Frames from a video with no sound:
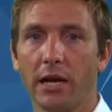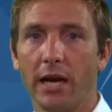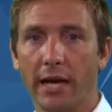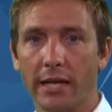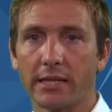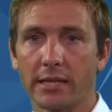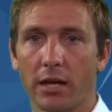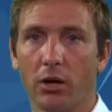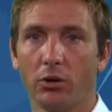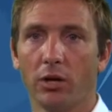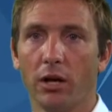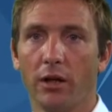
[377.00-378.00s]
egg
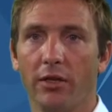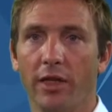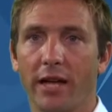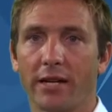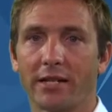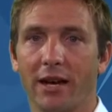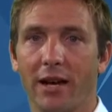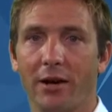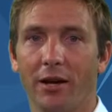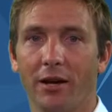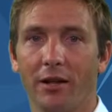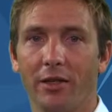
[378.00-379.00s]
cell
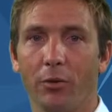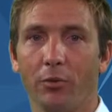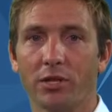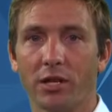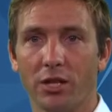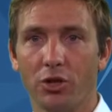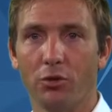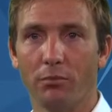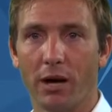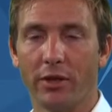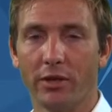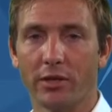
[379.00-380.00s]
that was in your
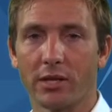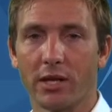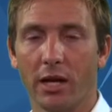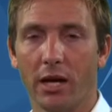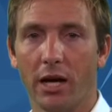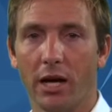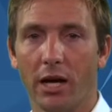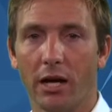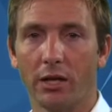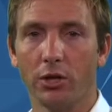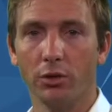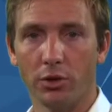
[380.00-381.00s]
mother's
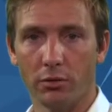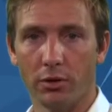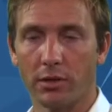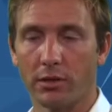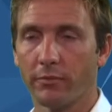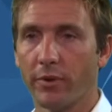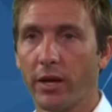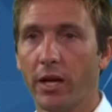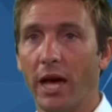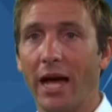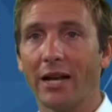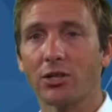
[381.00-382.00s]
uterus.
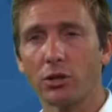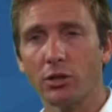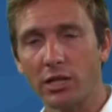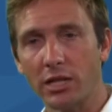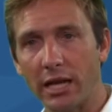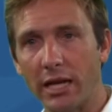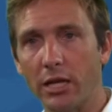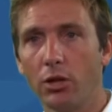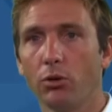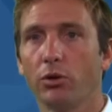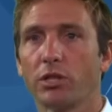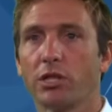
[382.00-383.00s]
And this
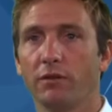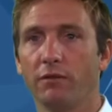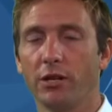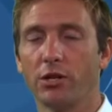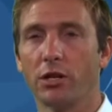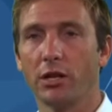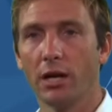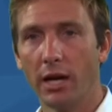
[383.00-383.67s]
continuous division